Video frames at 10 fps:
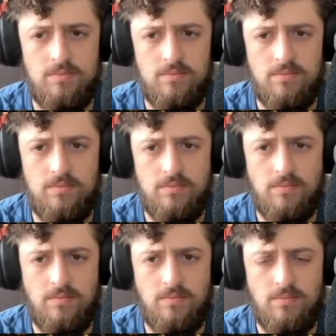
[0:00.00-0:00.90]

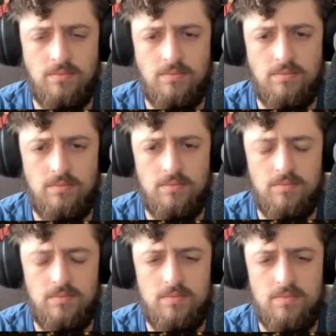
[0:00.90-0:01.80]

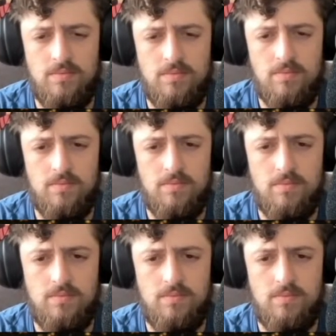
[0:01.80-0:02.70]

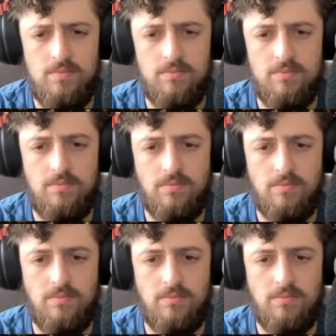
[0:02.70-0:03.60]

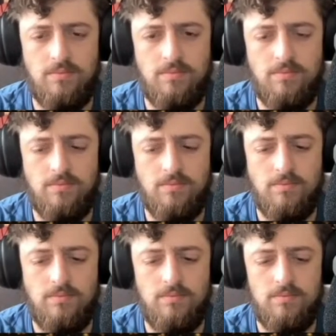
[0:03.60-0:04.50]
The person shown says nothing.